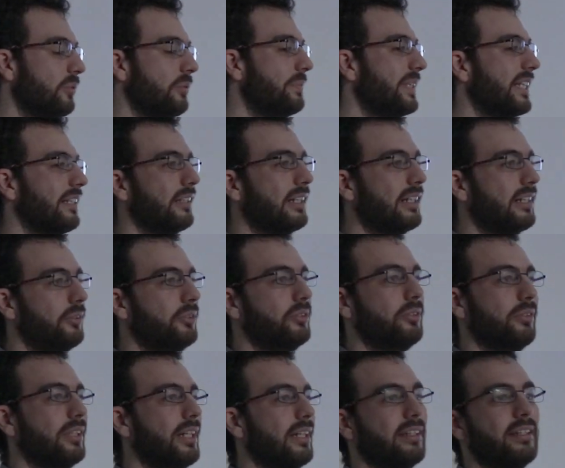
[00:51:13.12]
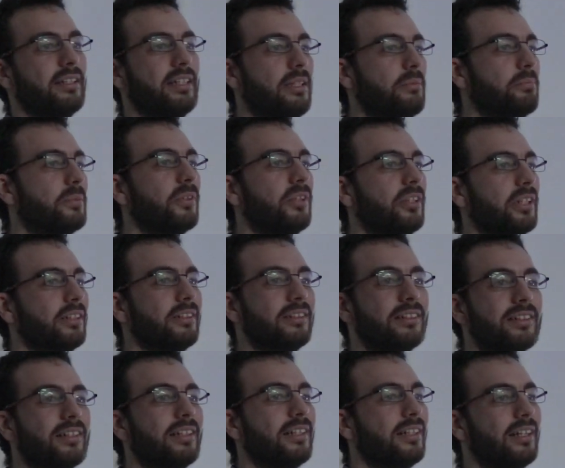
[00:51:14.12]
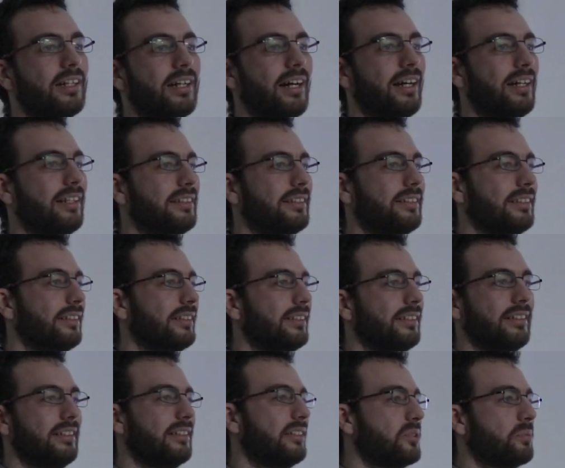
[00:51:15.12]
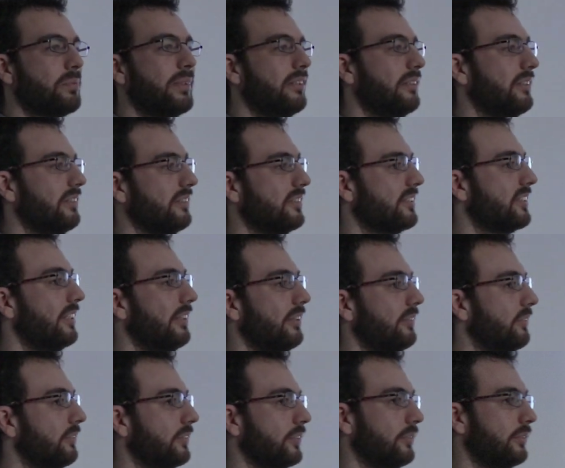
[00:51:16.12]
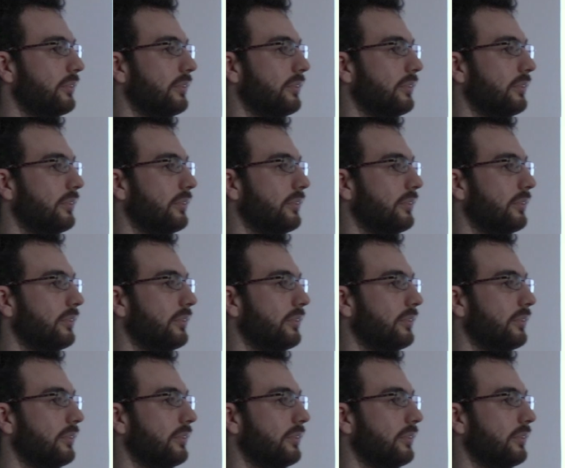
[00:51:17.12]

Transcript: will be allowed to like keep going until it spirals out of